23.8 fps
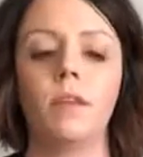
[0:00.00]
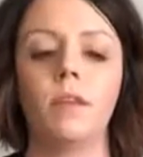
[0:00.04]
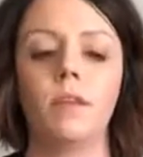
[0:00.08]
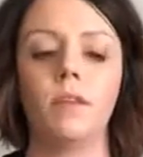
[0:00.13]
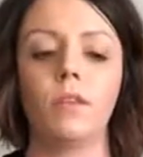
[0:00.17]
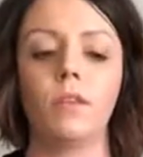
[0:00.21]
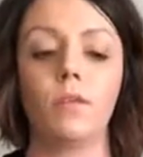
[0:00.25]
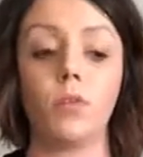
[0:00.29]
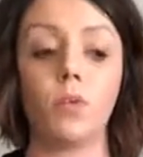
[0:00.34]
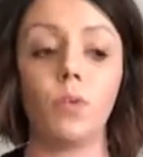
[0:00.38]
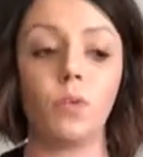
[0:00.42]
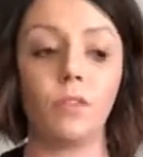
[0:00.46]

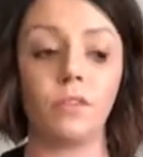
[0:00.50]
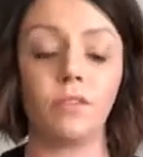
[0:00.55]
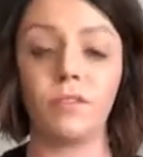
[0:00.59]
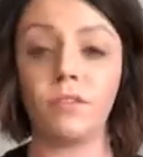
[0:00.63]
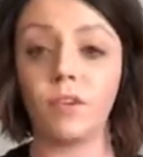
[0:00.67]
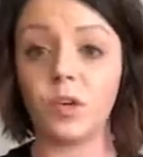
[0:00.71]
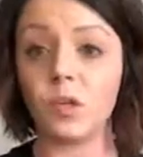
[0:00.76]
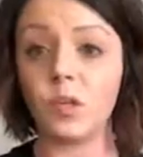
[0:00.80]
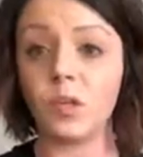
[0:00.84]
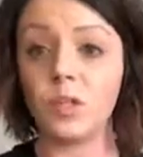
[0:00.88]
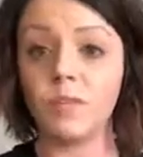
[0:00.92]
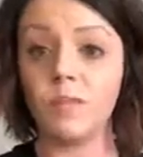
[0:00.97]
Through the
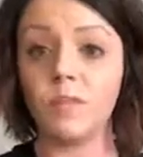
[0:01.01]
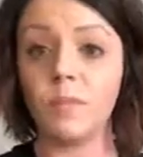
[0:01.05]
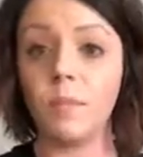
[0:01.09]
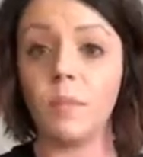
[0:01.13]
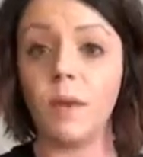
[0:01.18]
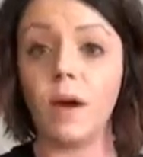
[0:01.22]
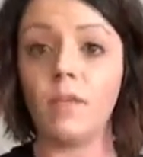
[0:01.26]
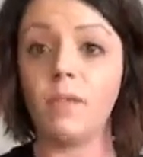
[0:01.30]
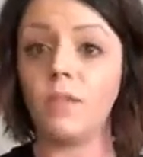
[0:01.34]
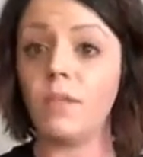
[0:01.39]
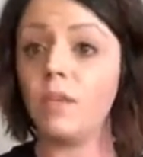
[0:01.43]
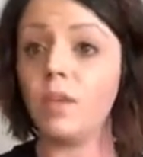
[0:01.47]
first of the
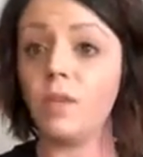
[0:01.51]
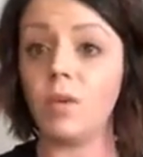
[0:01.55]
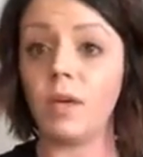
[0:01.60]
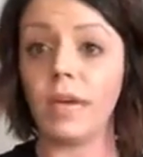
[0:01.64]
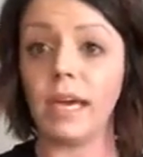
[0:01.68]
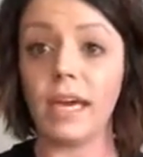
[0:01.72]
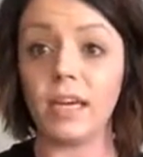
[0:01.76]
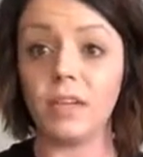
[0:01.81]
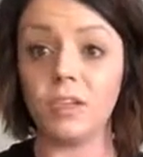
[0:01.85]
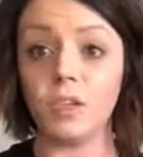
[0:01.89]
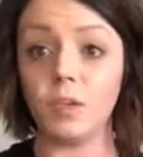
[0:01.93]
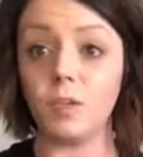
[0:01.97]
month, you
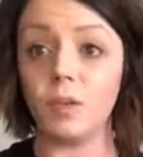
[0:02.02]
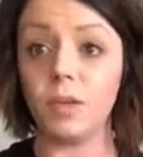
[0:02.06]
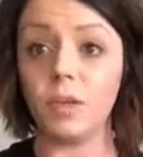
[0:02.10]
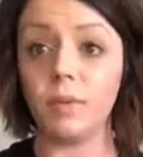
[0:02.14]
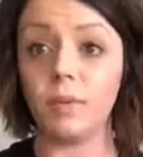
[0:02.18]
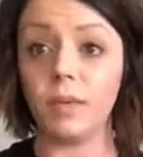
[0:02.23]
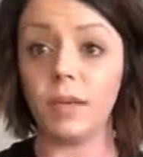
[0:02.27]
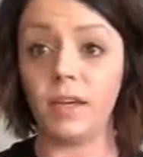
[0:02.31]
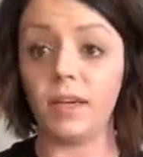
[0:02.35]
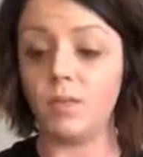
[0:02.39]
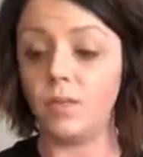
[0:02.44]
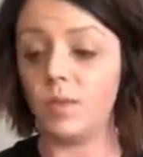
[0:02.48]
can't do any
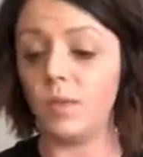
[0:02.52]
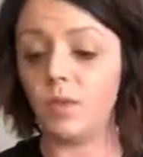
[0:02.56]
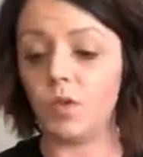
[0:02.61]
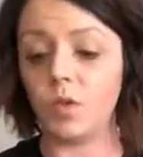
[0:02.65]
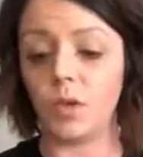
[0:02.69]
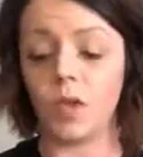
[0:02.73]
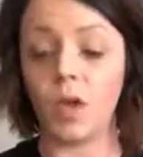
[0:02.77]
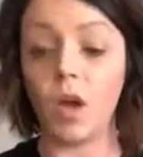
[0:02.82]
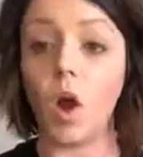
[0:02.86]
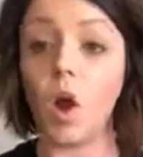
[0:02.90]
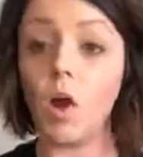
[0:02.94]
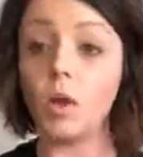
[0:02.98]
placements.
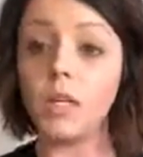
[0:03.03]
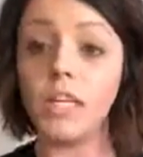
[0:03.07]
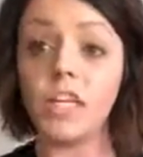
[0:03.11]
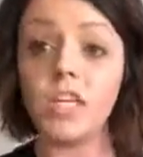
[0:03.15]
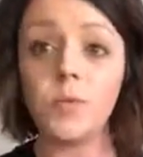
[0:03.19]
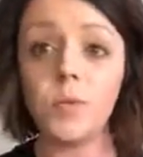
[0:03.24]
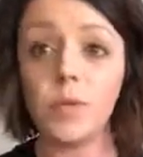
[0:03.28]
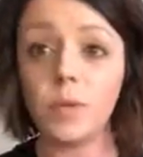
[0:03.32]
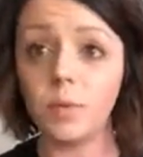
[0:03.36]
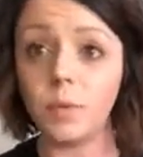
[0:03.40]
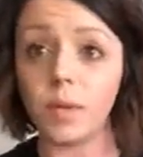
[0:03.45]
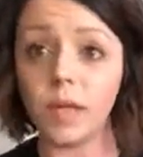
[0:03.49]
So they all need
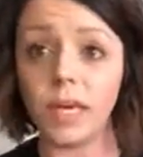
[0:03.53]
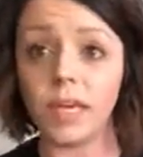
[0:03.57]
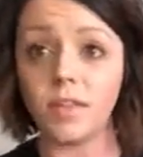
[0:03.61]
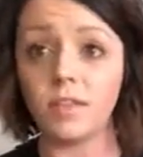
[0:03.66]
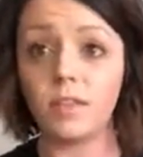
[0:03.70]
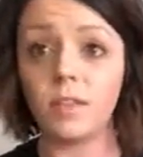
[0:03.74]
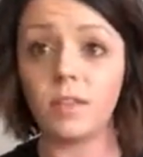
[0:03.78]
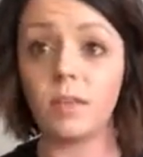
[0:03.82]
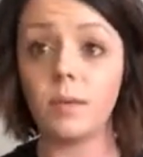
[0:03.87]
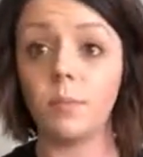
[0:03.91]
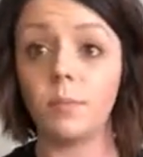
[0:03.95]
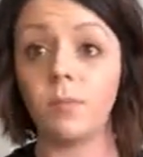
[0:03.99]
to be
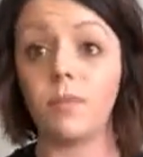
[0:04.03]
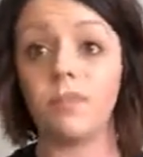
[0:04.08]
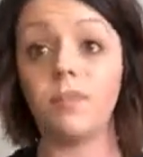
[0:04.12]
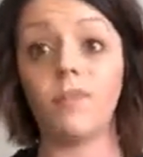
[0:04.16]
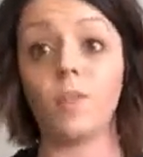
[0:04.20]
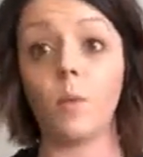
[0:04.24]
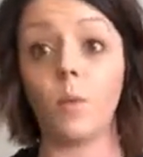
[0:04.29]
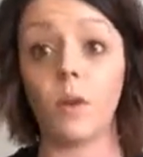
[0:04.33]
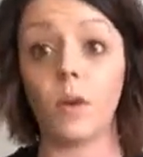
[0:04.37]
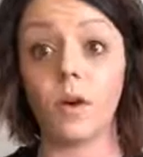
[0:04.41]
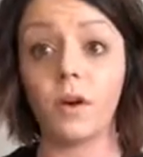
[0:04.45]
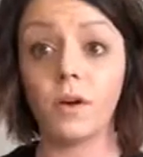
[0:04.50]
placed
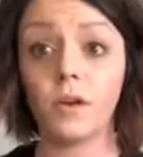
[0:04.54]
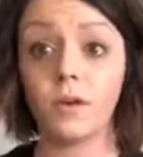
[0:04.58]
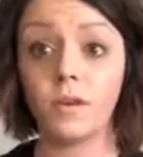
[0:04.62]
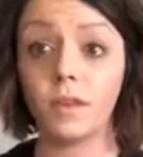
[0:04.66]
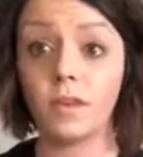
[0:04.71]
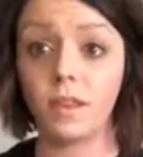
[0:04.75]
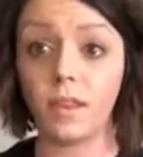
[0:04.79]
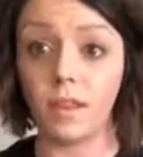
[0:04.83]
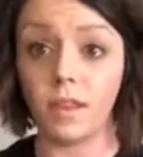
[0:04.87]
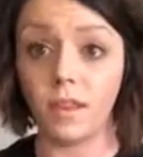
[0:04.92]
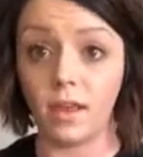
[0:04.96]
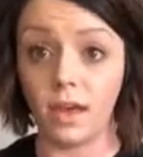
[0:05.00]
before
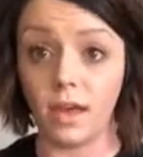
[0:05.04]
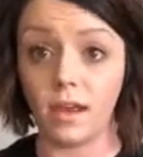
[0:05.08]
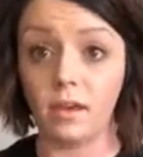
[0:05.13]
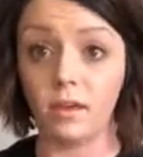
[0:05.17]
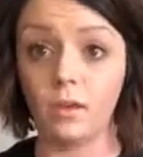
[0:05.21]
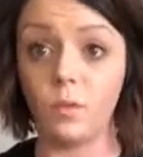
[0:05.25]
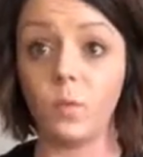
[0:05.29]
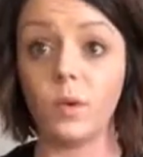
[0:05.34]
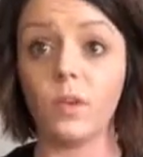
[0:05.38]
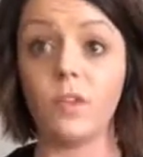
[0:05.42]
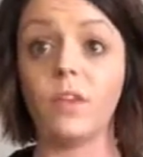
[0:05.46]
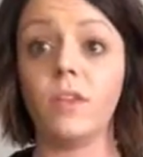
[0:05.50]

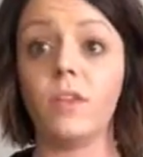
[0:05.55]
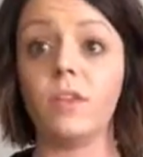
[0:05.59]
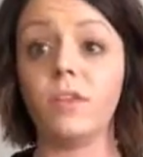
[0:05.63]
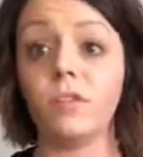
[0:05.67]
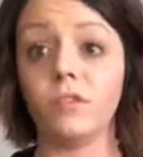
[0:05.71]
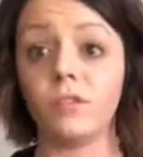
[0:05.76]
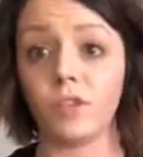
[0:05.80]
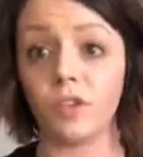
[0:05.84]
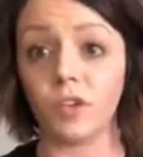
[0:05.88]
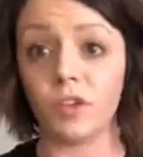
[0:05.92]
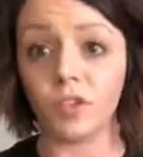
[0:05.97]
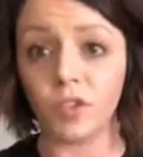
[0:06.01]
then, within the
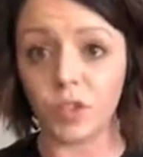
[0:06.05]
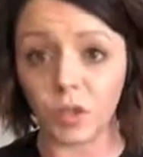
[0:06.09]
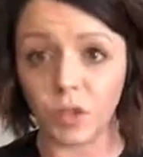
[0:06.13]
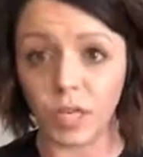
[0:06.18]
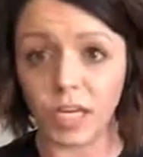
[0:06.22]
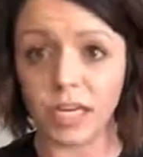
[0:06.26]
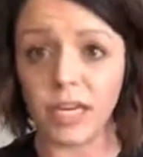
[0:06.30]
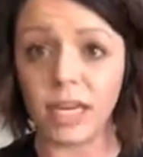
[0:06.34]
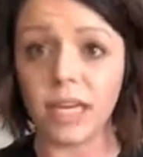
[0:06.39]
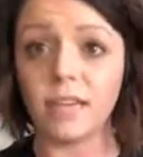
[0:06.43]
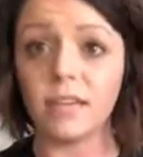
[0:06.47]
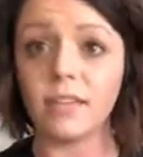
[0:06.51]
first
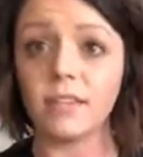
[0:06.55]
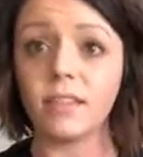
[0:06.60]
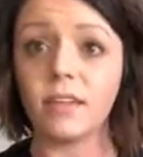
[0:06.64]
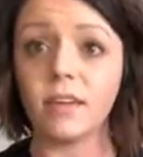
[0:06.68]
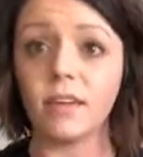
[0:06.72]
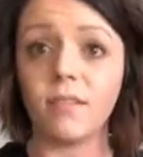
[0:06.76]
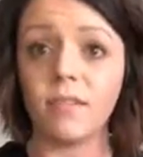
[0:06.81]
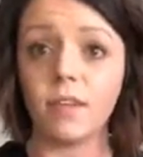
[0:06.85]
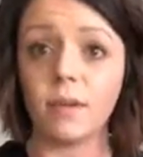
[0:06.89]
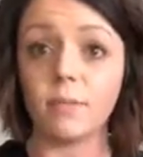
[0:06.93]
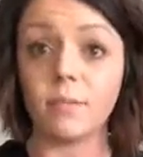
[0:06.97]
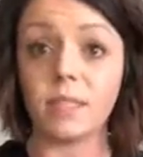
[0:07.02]
30 days
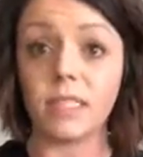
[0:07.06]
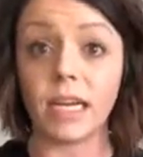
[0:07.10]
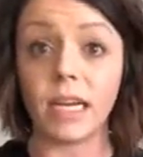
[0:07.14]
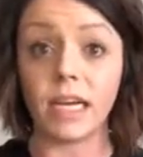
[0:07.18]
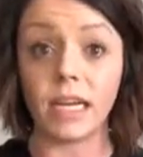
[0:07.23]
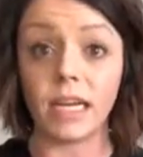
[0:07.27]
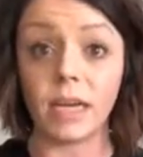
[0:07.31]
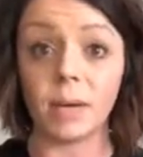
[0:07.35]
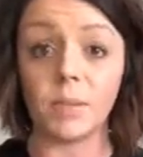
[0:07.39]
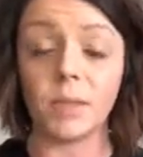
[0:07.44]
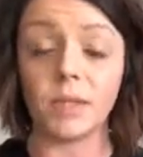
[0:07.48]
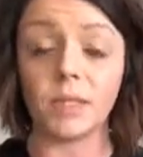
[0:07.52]
of them
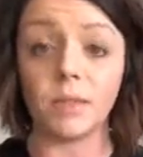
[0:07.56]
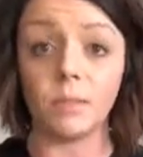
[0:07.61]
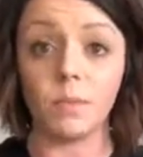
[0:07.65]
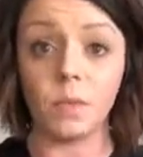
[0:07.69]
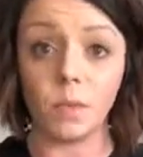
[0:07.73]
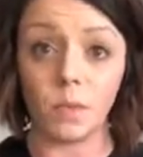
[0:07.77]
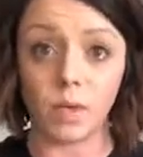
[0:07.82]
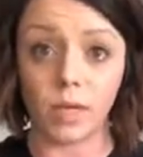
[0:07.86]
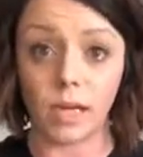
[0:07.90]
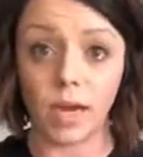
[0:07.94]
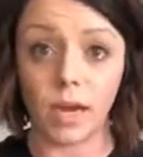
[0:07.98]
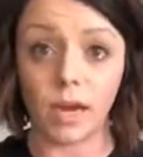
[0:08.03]
signing up as a
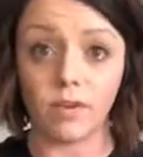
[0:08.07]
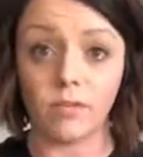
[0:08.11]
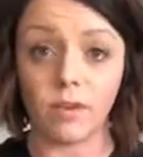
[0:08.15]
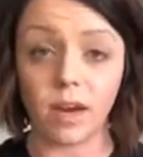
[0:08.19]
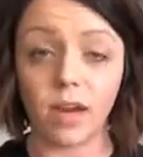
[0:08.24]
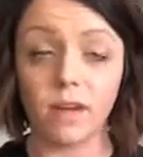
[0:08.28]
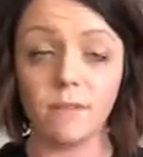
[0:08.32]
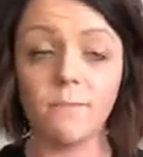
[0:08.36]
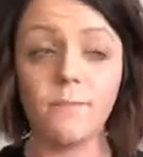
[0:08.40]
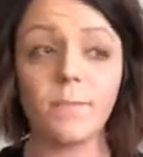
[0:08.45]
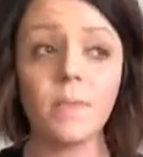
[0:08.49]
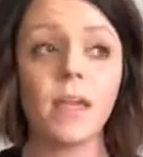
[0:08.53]
beauty guide,
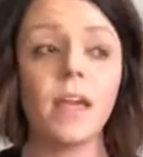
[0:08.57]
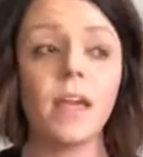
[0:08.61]
right?